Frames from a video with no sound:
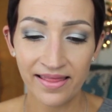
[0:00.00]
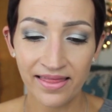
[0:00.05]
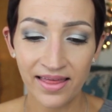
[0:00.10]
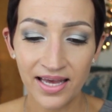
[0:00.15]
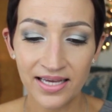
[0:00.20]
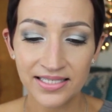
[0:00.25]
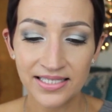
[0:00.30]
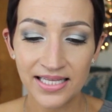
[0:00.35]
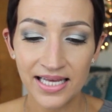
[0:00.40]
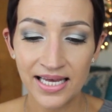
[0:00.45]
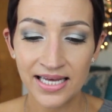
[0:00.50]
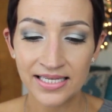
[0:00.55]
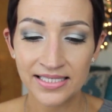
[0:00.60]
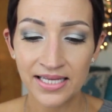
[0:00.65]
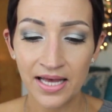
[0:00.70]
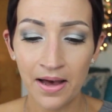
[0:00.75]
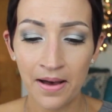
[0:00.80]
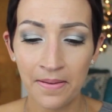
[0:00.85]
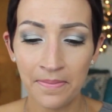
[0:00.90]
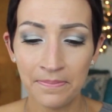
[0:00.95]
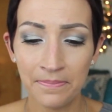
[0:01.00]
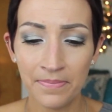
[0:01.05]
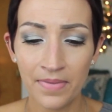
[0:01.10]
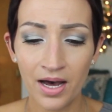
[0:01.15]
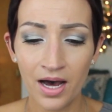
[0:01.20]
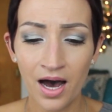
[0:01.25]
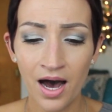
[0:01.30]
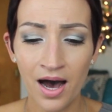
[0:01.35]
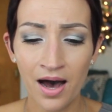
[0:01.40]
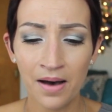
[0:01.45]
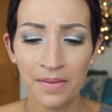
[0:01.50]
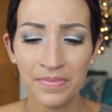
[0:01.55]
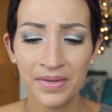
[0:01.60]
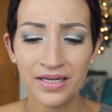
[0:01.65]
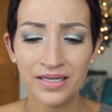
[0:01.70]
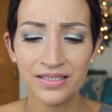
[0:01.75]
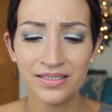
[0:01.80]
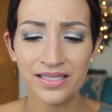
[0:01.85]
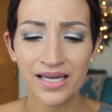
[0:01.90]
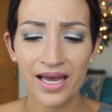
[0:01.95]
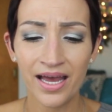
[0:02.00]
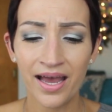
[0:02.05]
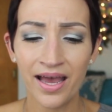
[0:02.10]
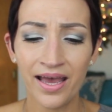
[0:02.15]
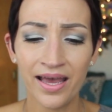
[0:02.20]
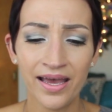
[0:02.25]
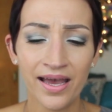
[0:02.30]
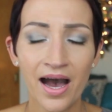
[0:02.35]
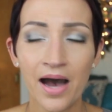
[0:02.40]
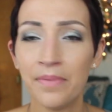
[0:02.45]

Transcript: This is um, Amande.